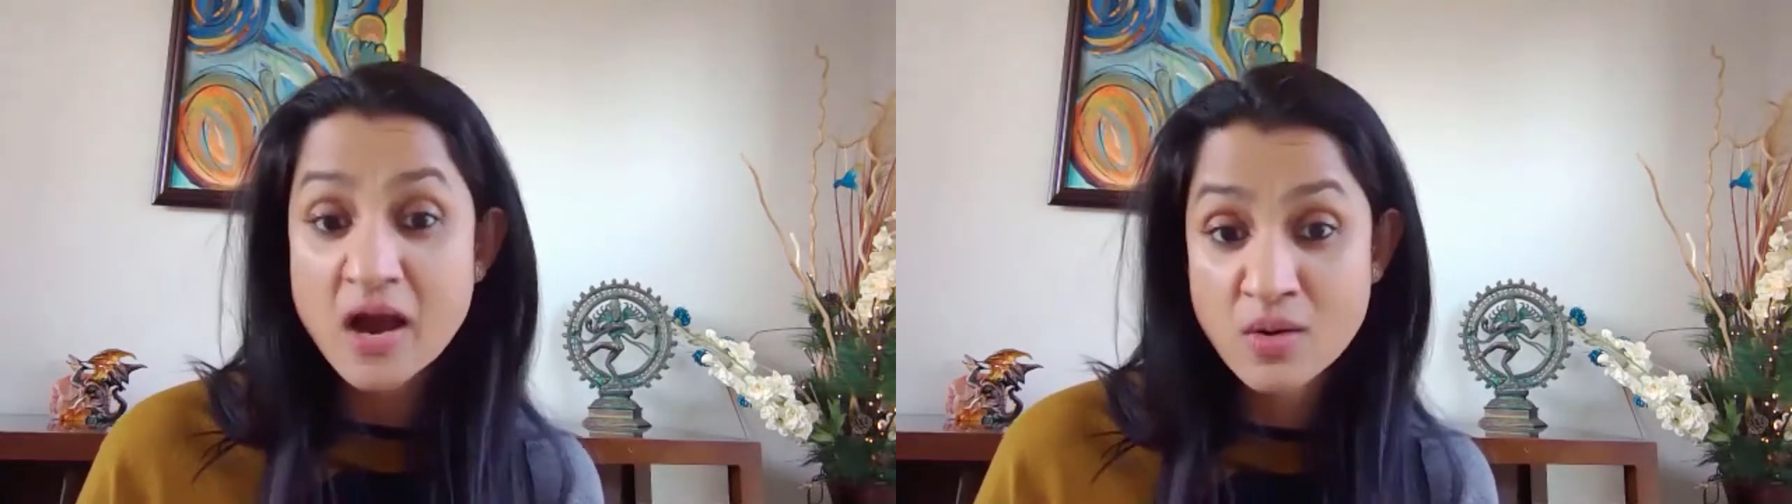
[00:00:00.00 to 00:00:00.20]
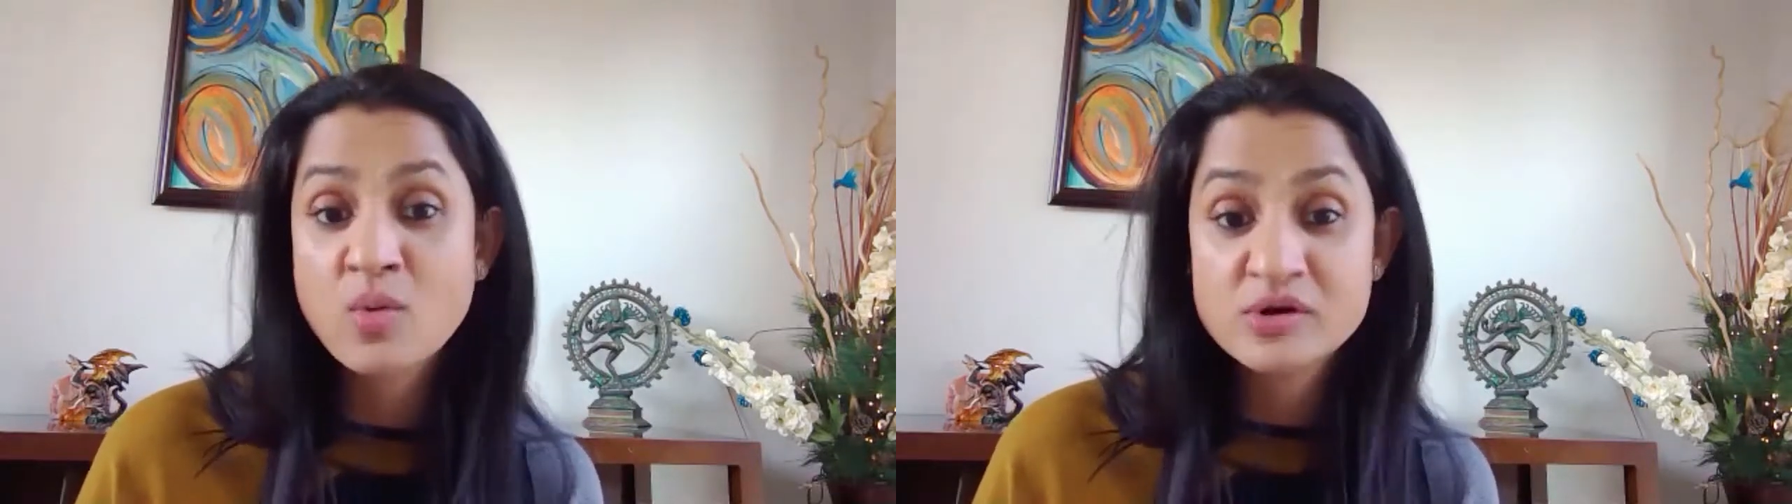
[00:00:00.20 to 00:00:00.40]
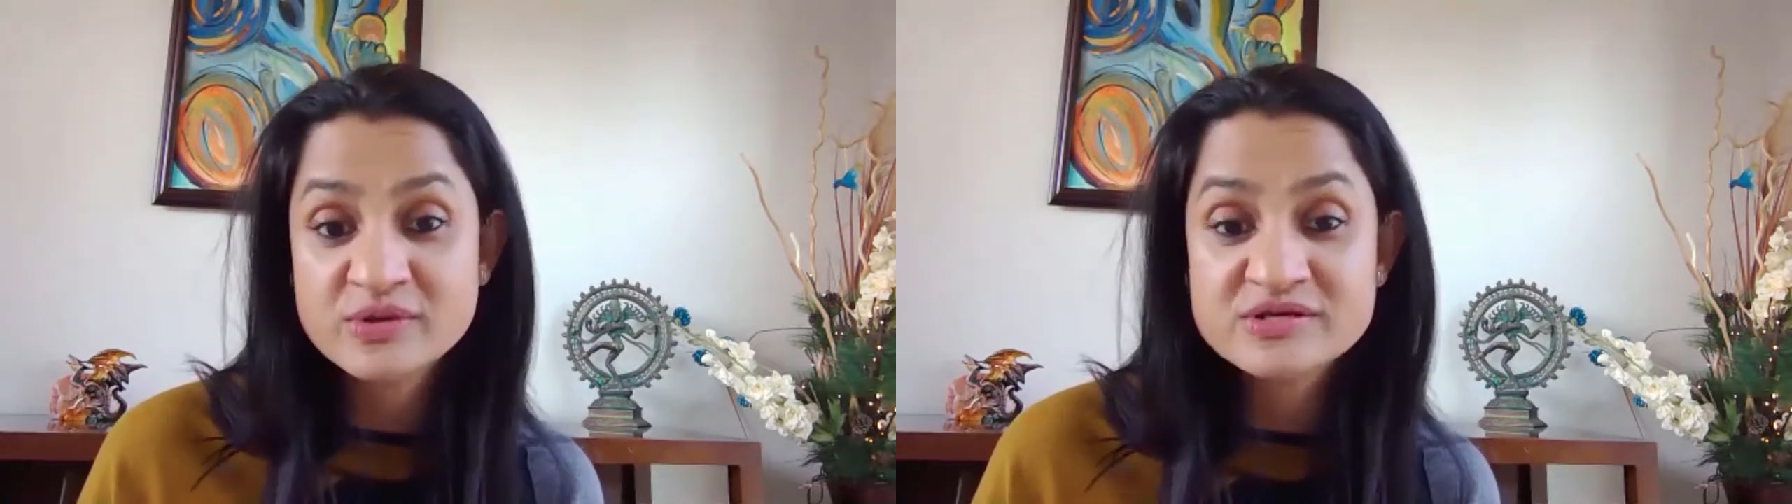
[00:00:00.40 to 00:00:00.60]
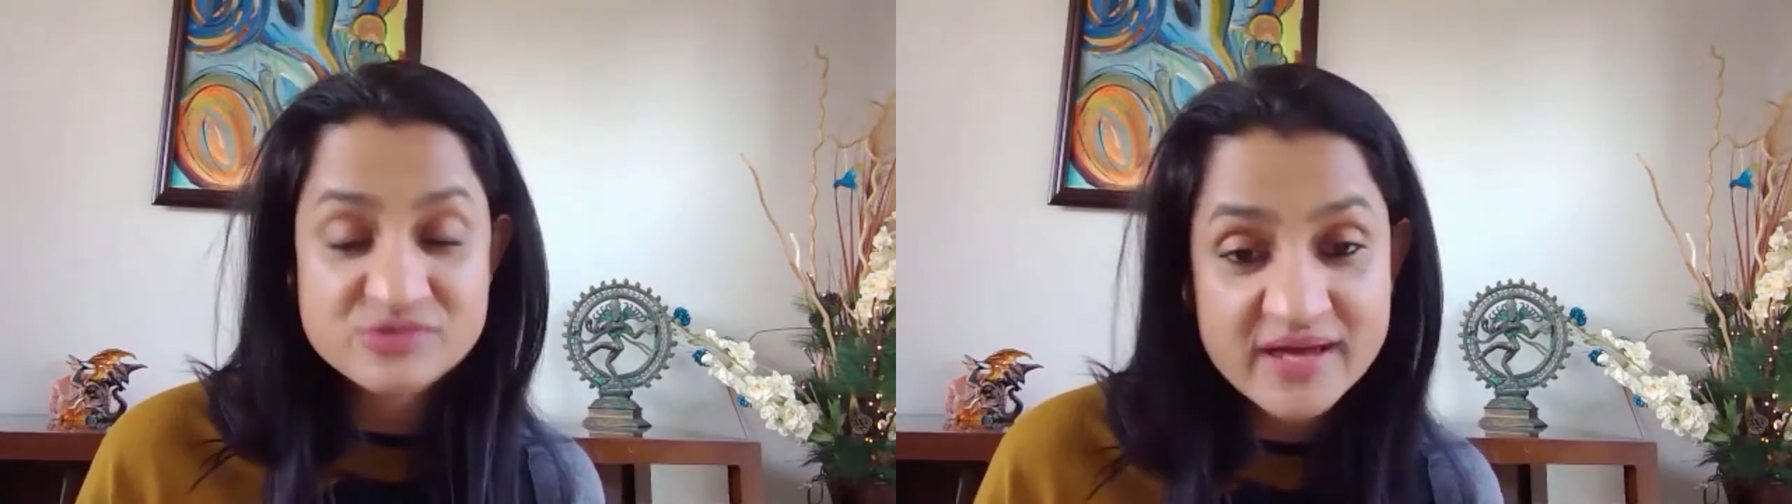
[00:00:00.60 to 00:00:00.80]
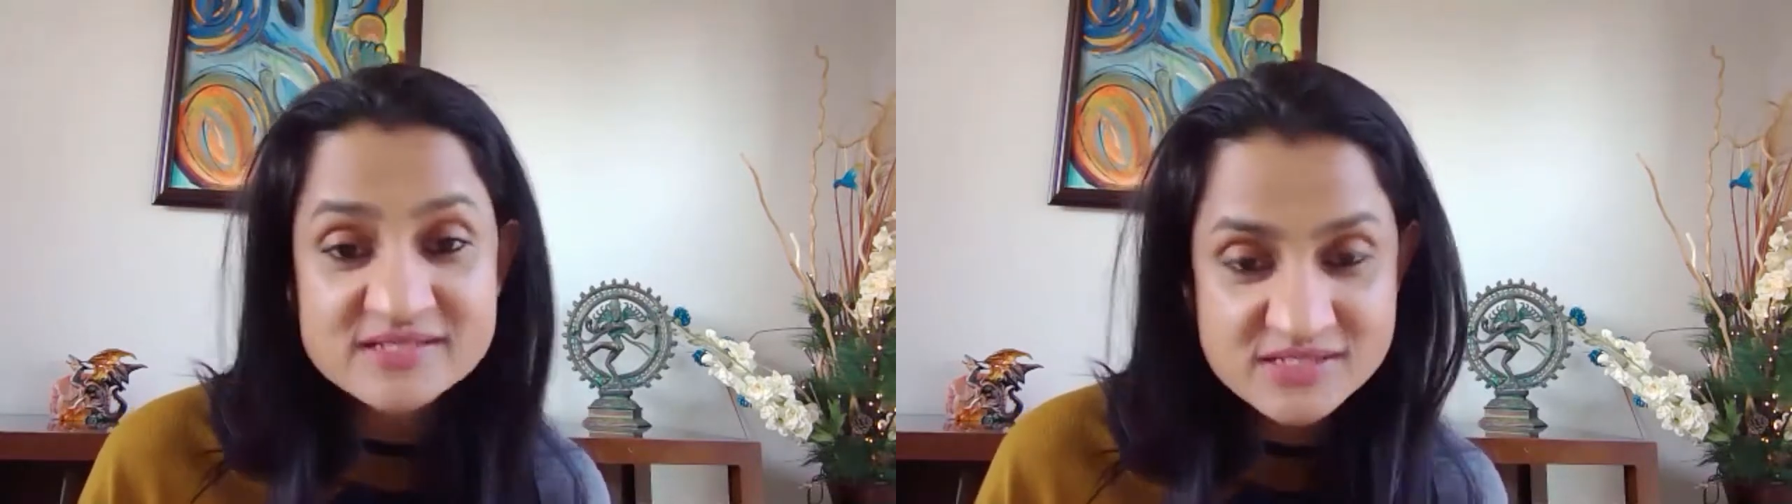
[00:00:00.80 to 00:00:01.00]
I want to
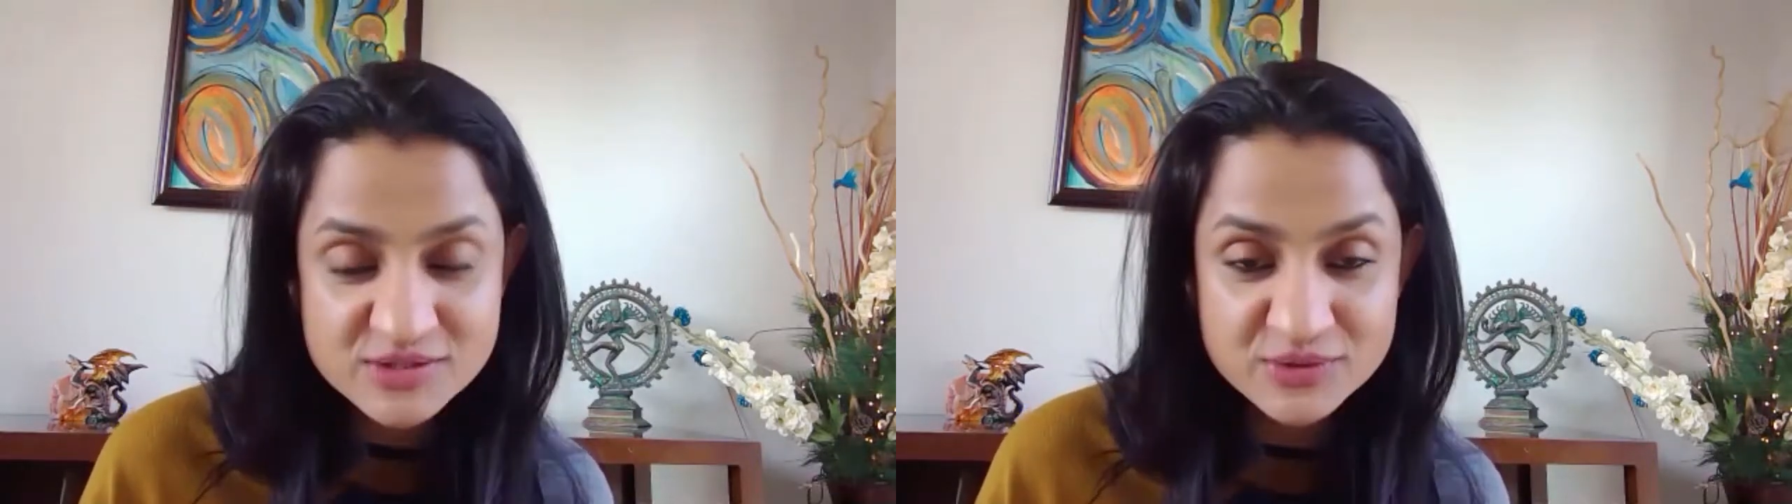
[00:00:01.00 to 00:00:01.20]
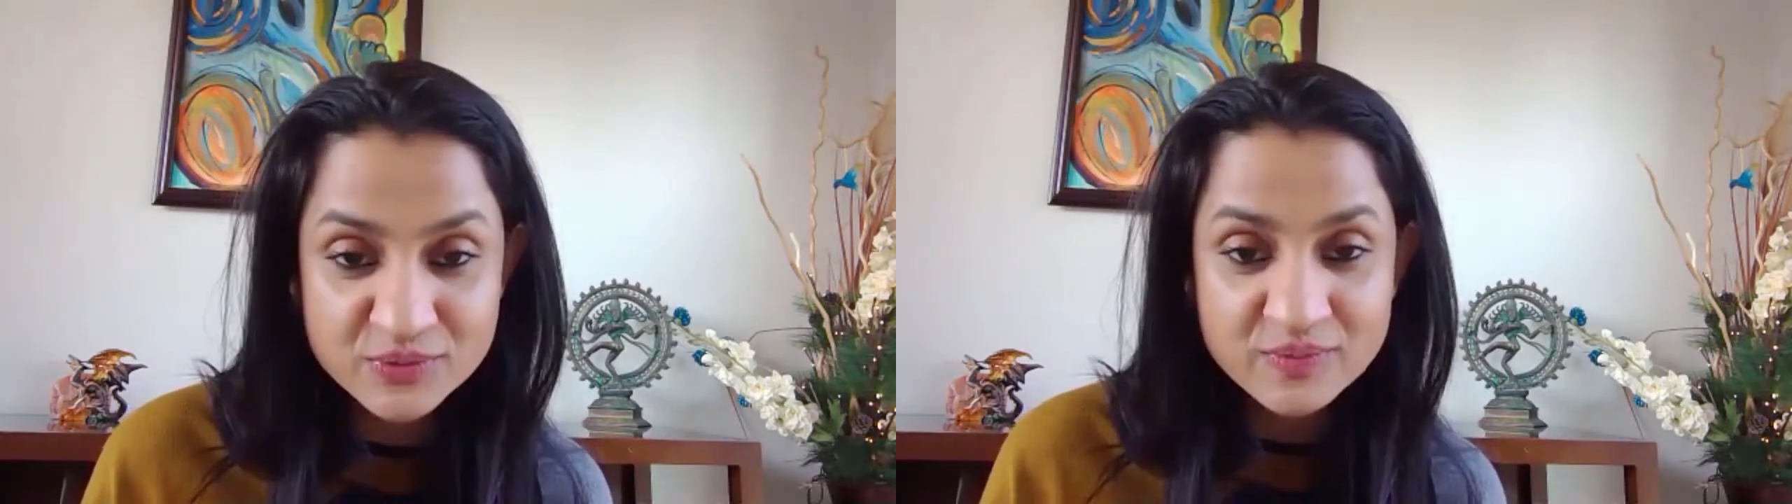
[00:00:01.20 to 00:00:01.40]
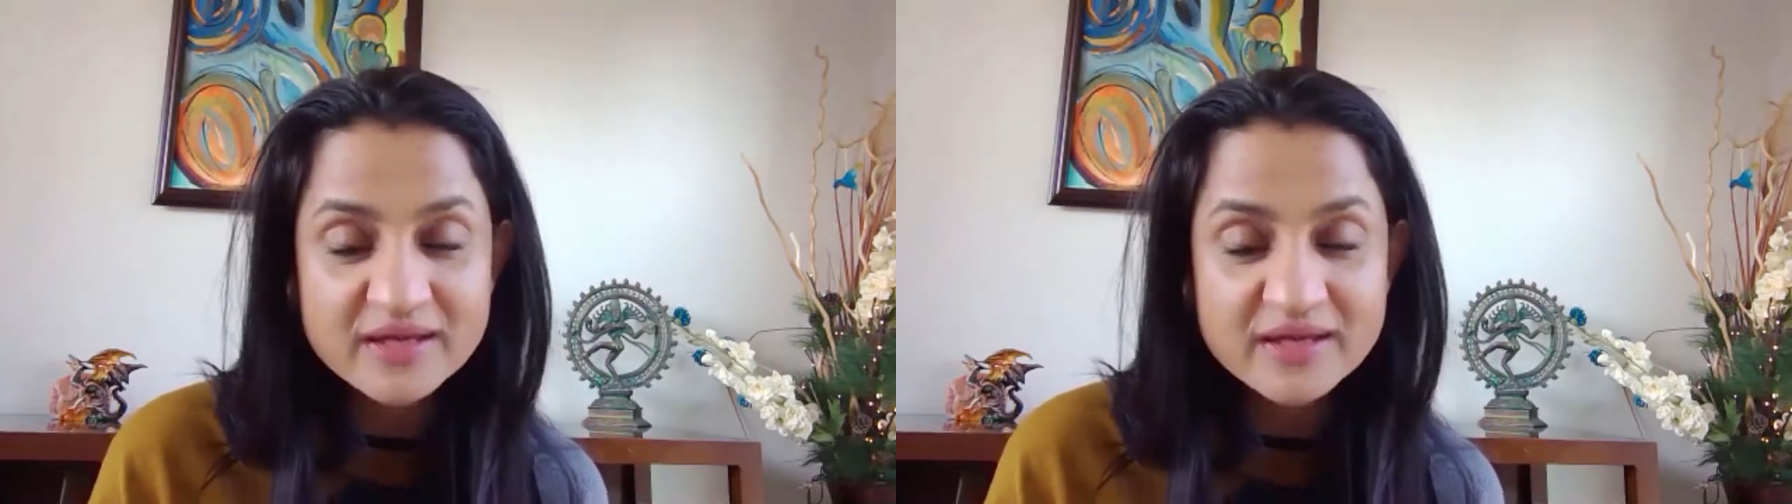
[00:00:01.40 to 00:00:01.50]
address you.